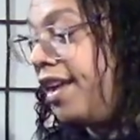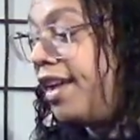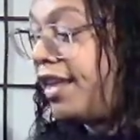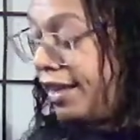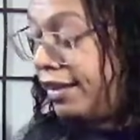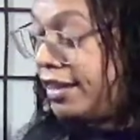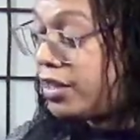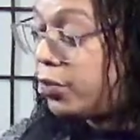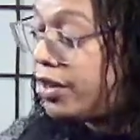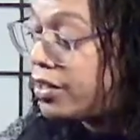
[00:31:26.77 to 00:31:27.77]
And these
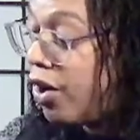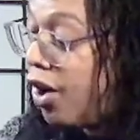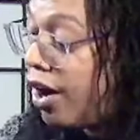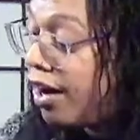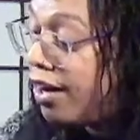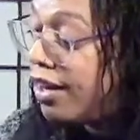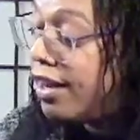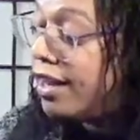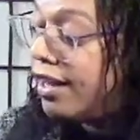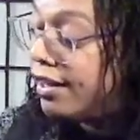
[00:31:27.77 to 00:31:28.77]
ones are
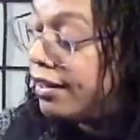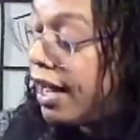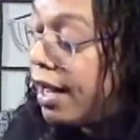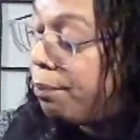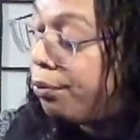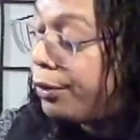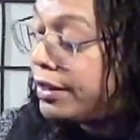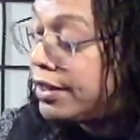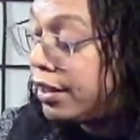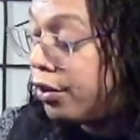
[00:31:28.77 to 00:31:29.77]
a
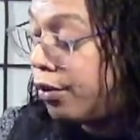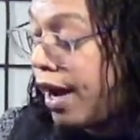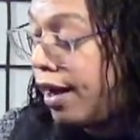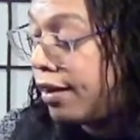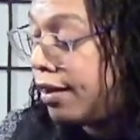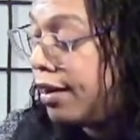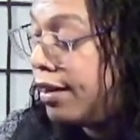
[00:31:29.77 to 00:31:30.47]
printed Croc.